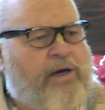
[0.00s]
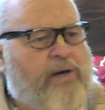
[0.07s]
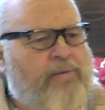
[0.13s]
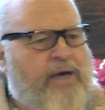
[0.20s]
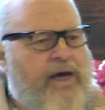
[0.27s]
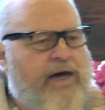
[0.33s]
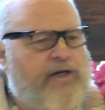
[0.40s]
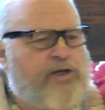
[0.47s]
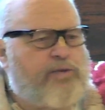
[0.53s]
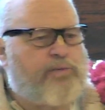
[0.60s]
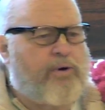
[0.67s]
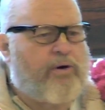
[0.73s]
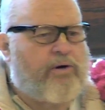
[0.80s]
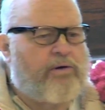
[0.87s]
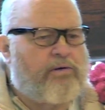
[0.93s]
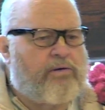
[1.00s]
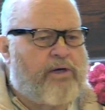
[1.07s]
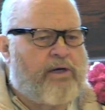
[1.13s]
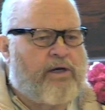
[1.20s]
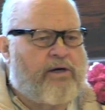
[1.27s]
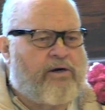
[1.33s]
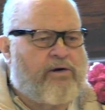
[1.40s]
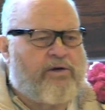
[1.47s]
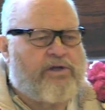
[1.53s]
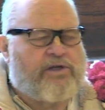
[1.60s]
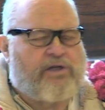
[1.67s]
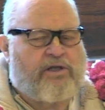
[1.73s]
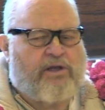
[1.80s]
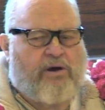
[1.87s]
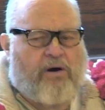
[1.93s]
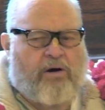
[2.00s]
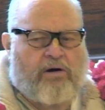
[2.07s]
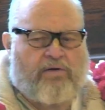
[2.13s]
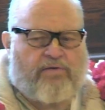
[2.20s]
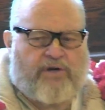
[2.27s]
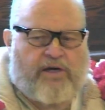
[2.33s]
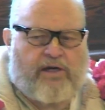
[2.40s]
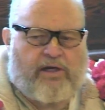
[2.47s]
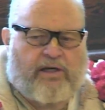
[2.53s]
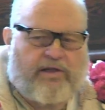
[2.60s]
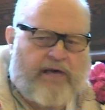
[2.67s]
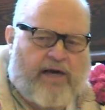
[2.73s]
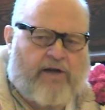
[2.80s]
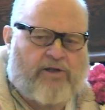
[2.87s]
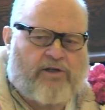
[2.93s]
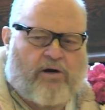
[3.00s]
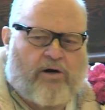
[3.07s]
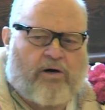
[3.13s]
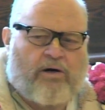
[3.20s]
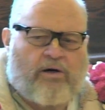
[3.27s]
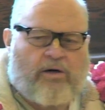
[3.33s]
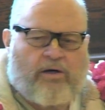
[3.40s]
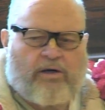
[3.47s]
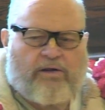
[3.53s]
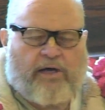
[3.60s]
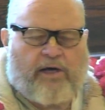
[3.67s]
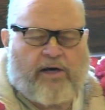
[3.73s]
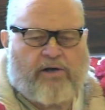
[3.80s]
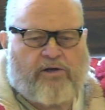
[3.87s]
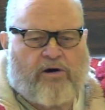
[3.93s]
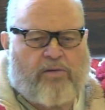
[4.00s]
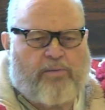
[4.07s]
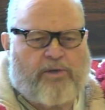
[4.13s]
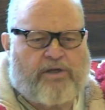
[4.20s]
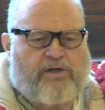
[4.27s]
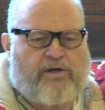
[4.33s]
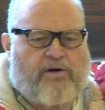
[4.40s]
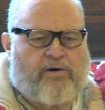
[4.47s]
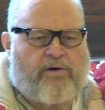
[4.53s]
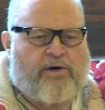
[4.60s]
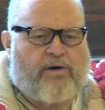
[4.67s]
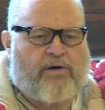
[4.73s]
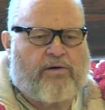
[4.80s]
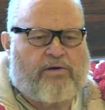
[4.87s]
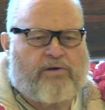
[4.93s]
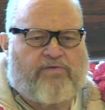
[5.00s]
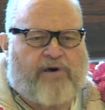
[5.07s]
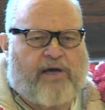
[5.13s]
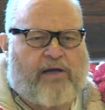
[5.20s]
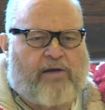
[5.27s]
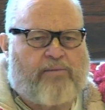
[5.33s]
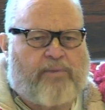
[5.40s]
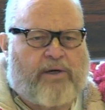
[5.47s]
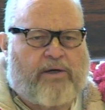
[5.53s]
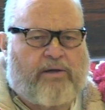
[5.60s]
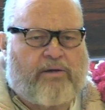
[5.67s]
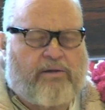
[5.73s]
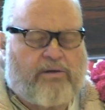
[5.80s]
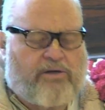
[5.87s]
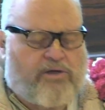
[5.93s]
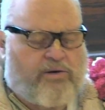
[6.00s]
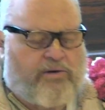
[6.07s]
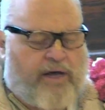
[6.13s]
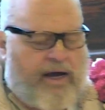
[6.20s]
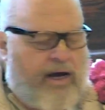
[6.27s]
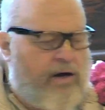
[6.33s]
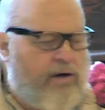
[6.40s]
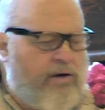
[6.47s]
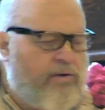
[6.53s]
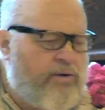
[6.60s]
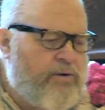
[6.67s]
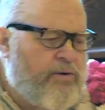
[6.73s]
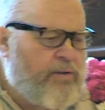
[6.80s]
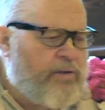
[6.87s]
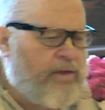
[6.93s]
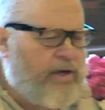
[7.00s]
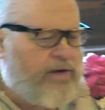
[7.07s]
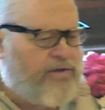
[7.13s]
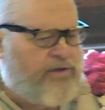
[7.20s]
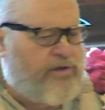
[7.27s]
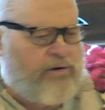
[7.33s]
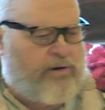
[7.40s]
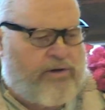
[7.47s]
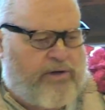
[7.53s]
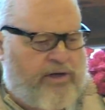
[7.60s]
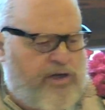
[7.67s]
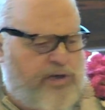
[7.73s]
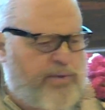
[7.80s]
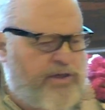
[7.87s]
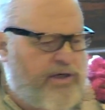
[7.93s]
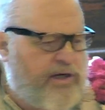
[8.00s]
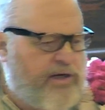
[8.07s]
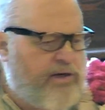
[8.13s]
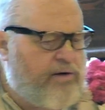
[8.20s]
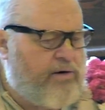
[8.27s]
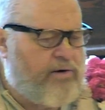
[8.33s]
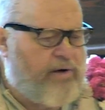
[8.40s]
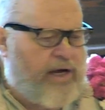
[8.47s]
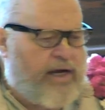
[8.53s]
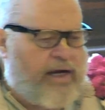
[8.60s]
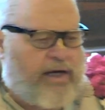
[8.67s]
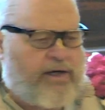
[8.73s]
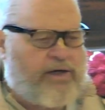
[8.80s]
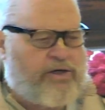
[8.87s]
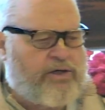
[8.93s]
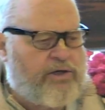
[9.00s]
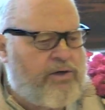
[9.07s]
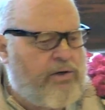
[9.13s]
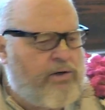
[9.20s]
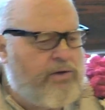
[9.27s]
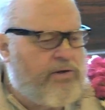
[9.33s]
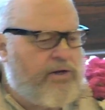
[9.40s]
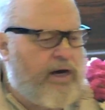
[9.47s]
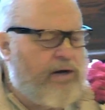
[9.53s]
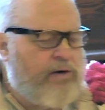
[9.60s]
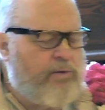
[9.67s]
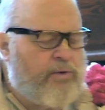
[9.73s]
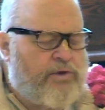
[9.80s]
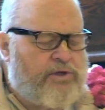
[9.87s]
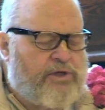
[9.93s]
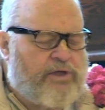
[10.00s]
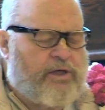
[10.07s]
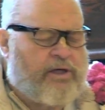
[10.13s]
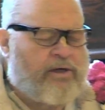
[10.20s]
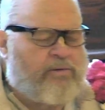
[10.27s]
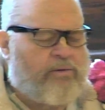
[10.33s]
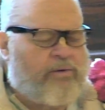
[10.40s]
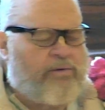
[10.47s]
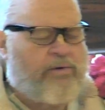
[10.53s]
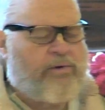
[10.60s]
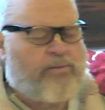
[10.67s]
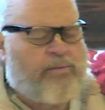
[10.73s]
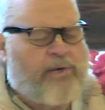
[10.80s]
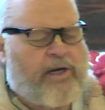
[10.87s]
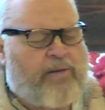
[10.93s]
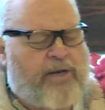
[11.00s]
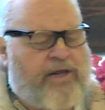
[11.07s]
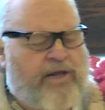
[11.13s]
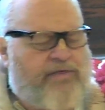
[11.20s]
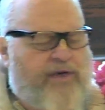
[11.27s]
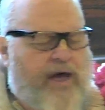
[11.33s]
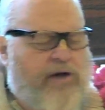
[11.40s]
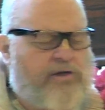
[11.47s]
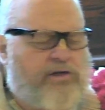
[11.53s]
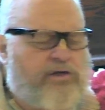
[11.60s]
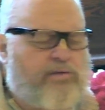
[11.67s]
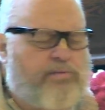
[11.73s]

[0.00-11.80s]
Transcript: expert in increasing the art of killing. That is our material development. So now, during this particular age, that we're seeing many, many thousands of